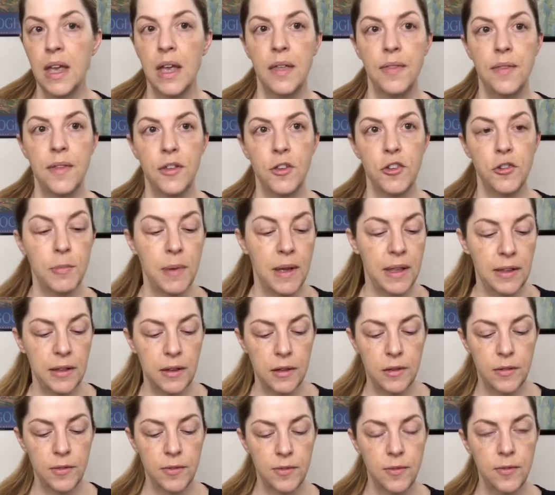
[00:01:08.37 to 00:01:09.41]
I'm going to use my
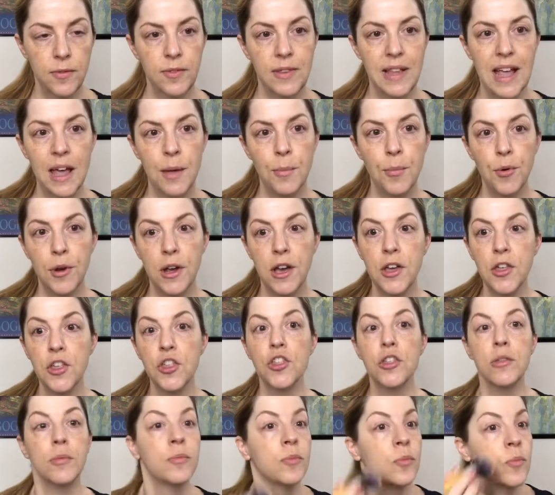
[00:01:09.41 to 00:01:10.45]
little flat
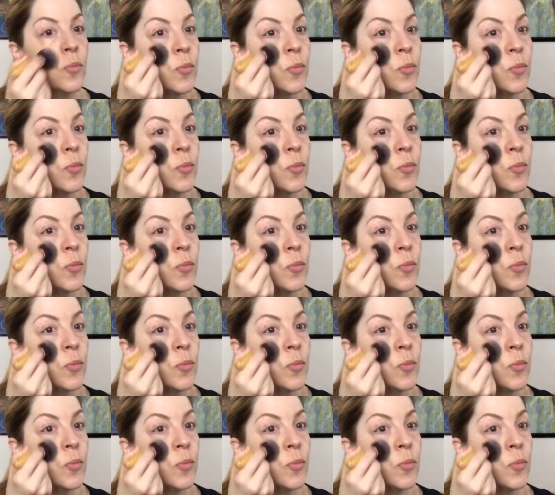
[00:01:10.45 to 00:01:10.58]
brush.